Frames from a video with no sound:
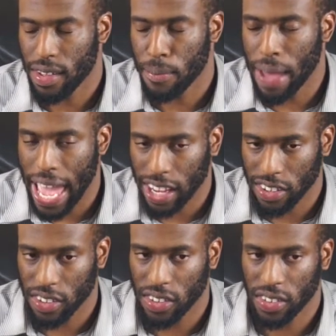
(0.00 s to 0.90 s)

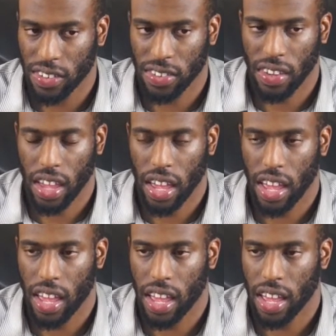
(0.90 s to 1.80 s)
Magnus
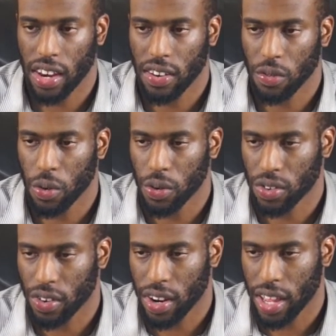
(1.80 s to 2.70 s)
and what
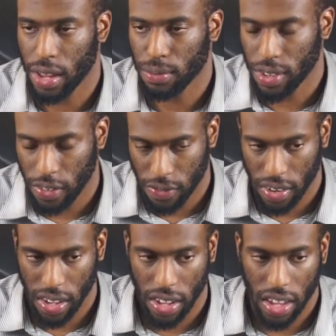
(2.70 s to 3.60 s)
was her name?
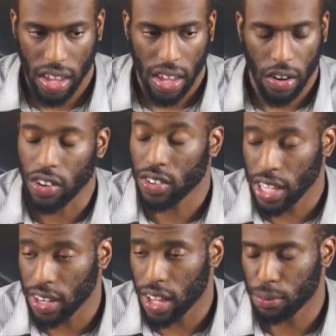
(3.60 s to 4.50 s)

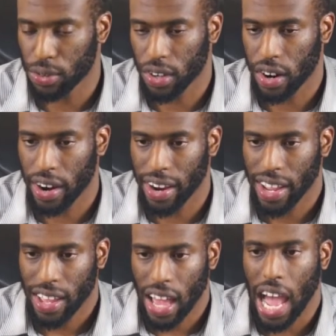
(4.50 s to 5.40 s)
Tina, I'm sorry.
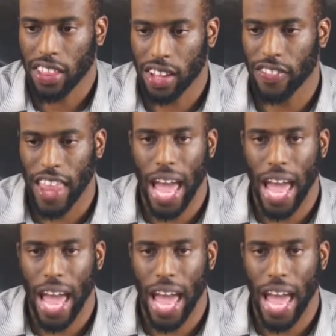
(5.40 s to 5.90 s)
I thought